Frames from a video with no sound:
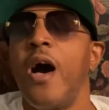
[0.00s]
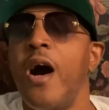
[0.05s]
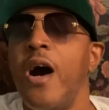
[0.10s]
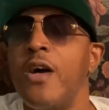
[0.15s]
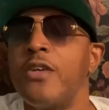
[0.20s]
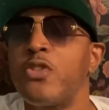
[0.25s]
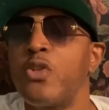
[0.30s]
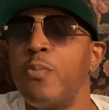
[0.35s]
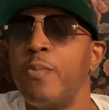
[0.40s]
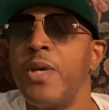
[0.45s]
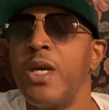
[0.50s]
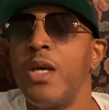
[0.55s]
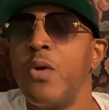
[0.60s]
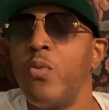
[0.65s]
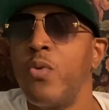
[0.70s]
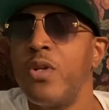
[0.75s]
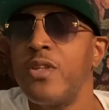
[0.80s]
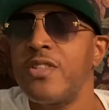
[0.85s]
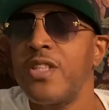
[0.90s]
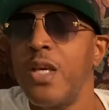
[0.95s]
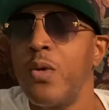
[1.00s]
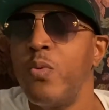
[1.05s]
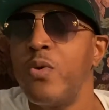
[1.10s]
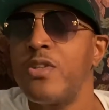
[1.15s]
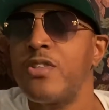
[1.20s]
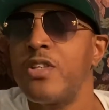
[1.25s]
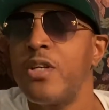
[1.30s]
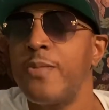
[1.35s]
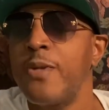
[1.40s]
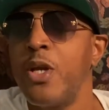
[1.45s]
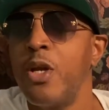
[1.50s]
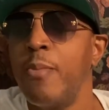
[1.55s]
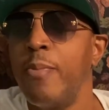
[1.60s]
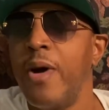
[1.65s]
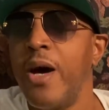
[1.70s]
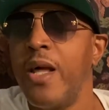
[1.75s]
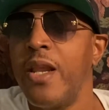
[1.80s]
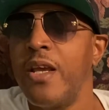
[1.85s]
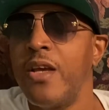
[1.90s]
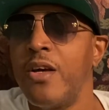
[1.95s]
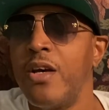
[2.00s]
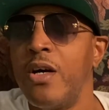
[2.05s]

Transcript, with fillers: Also, man, want to say what's up, everybody.